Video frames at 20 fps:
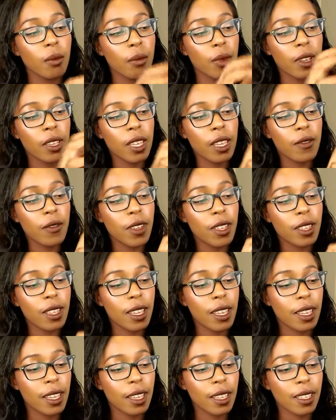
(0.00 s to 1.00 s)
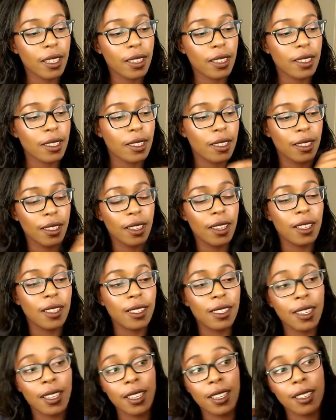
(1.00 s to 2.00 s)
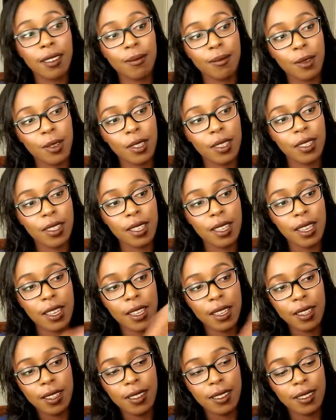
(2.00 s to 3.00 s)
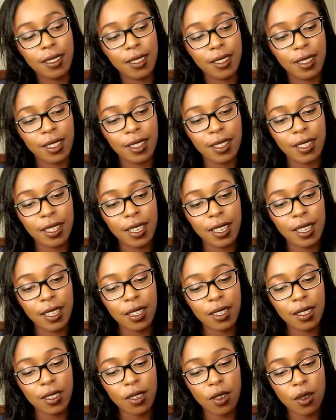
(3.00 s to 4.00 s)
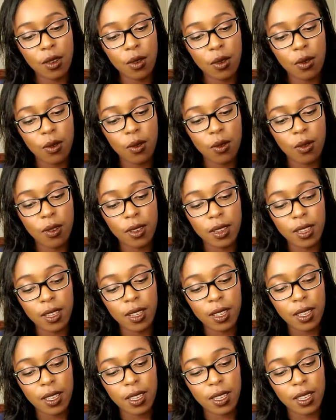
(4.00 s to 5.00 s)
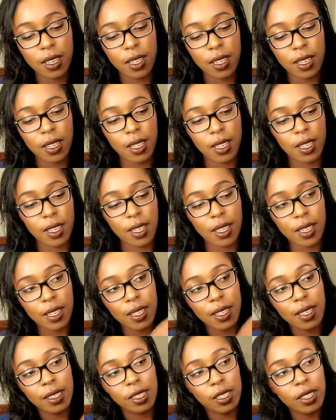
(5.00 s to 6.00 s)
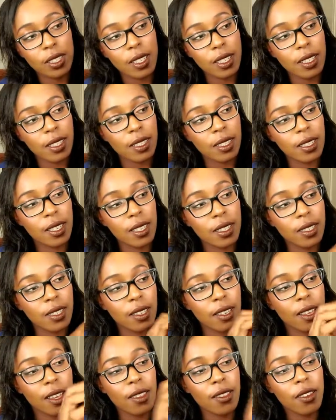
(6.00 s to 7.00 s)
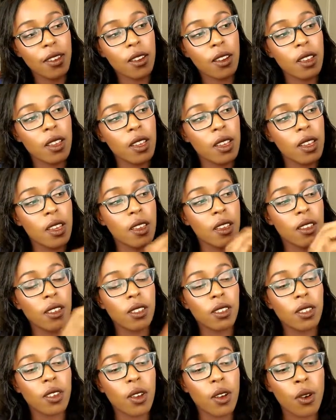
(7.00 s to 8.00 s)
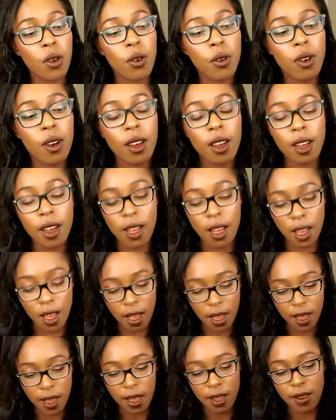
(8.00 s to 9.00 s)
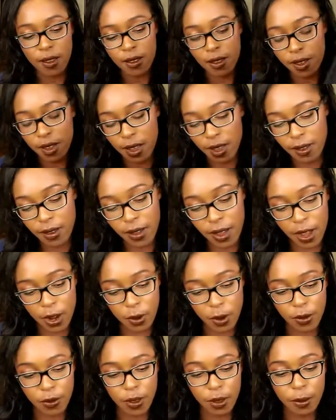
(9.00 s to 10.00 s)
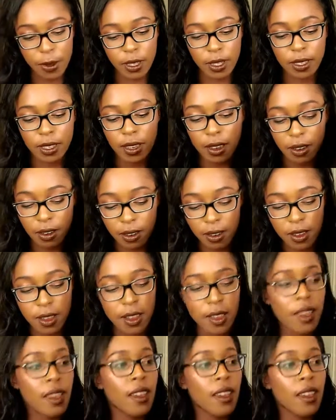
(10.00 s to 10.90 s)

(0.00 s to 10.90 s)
But even like, it's like, you can see, it's like, so, it just like sticks together. So, how do I feel about this hair?